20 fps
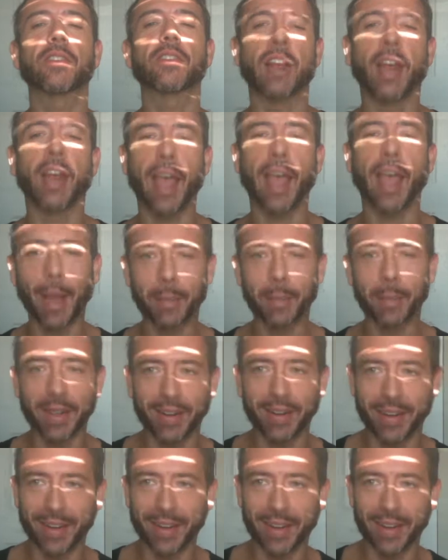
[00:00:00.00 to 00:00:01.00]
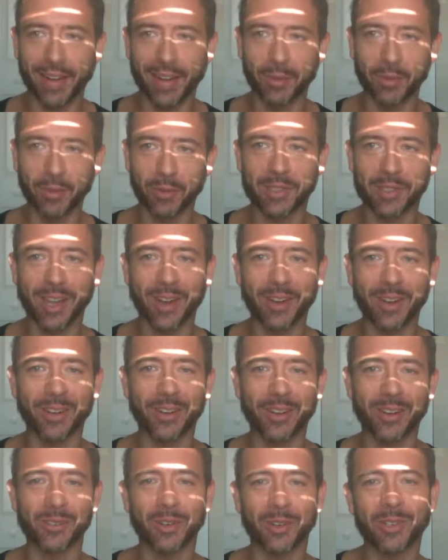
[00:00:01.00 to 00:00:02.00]
to happen when Saturn
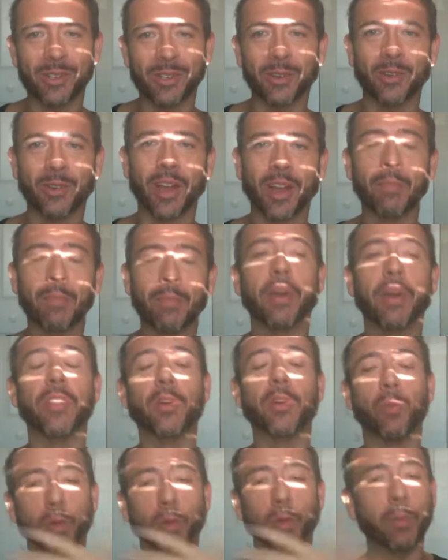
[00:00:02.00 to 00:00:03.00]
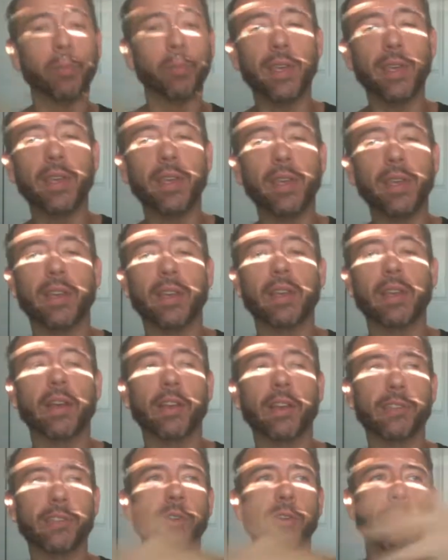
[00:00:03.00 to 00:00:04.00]
goes retrograde, but there will be
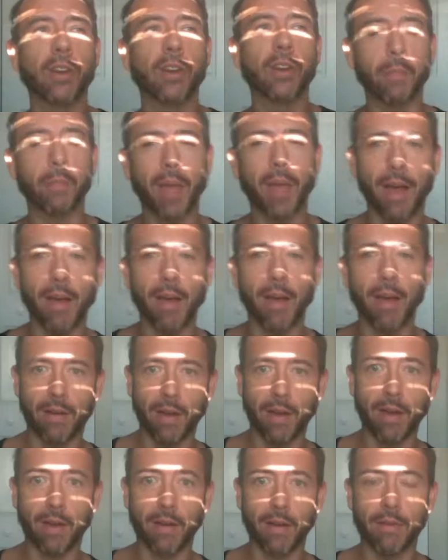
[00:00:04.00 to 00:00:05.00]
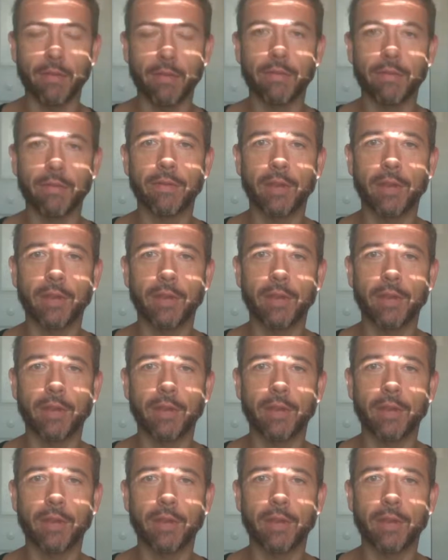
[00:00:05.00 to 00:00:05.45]
a certain amount of,